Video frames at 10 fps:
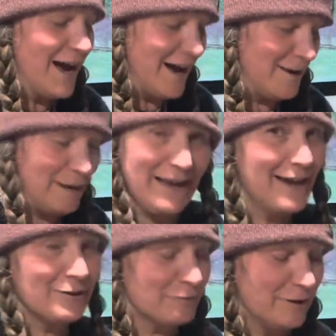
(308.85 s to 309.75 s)
I
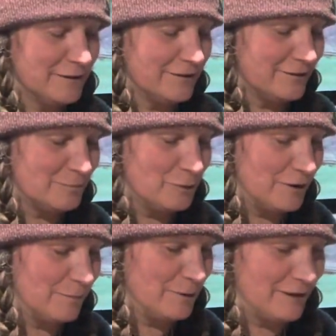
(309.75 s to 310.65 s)
had it right this
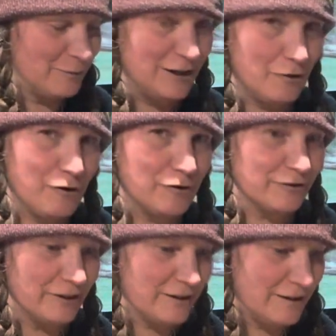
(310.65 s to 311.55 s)
morning, but when it
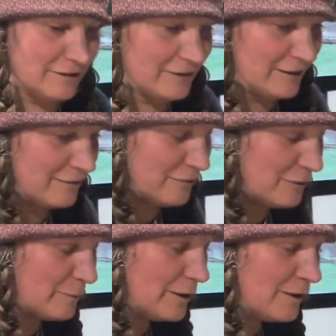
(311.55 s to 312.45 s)
hurts, I can't say it
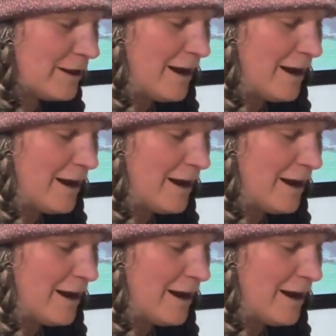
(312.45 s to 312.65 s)
very well.